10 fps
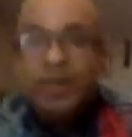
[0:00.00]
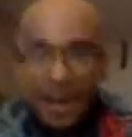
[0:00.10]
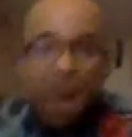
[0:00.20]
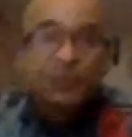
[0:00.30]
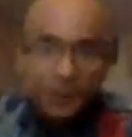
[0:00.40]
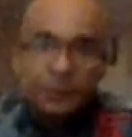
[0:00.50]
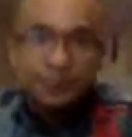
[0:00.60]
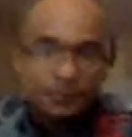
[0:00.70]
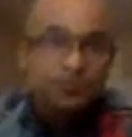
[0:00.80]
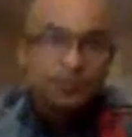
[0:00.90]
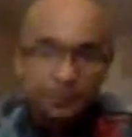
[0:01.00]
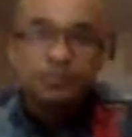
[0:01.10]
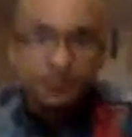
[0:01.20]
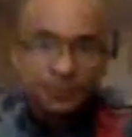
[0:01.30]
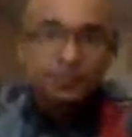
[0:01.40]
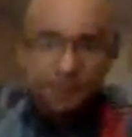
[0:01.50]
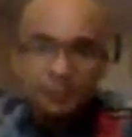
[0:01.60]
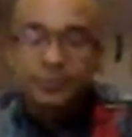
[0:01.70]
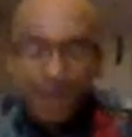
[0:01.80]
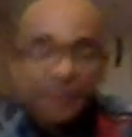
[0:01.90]
after
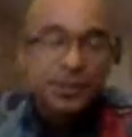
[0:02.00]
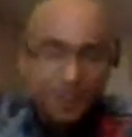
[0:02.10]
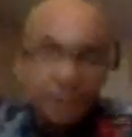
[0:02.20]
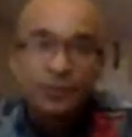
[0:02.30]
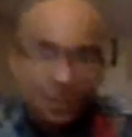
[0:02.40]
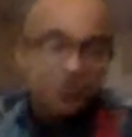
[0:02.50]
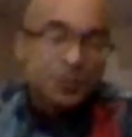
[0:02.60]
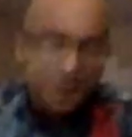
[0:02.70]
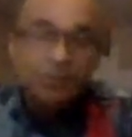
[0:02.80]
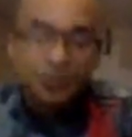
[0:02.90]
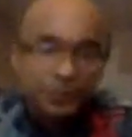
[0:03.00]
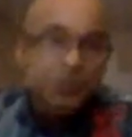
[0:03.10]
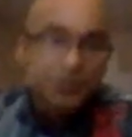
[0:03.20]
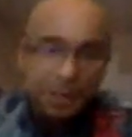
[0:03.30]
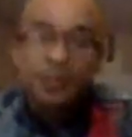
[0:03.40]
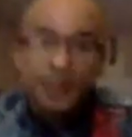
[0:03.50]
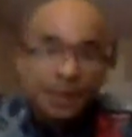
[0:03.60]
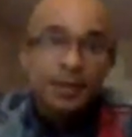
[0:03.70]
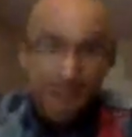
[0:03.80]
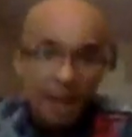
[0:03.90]
that scientific explanation was done
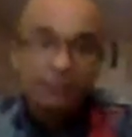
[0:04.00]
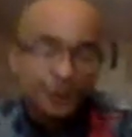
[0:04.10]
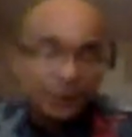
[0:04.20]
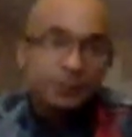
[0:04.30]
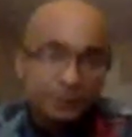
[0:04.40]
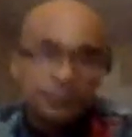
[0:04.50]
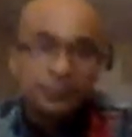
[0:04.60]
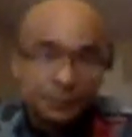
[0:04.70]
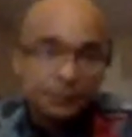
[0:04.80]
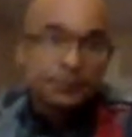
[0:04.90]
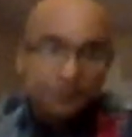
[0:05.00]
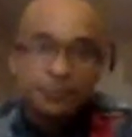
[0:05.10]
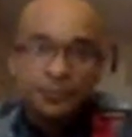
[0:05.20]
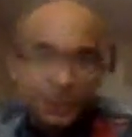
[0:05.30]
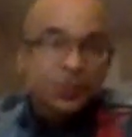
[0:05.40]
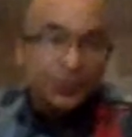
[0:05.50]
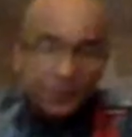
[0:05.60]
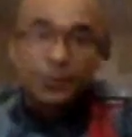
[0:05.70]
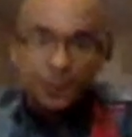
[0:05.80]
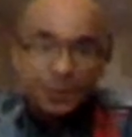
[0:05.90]
after the
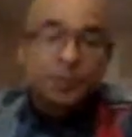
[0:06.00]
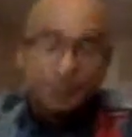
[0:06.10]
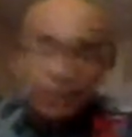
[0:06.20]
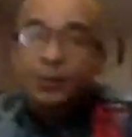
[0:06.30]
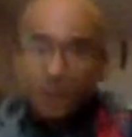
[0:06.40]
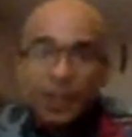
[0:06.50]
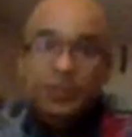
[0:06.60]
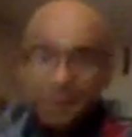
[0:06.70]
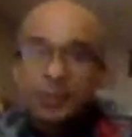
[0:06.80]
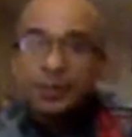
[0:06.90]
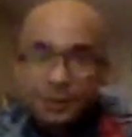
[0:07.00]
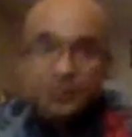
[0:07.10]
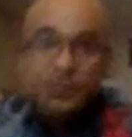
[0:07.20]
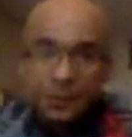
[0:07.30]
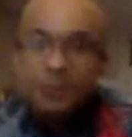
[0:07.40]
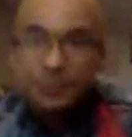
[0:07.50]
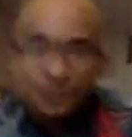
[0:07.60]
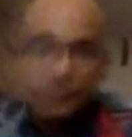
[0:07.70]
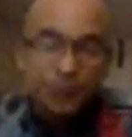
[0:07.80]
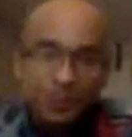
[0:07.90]
first polarized lenses
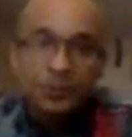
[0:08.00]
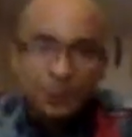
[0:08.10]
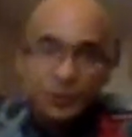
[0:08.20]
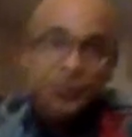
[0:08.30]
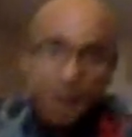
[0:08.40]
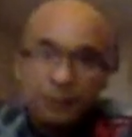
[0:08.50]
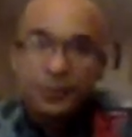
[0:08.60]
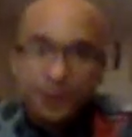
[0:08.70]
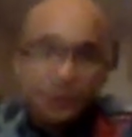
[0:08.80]
were produced for cameras.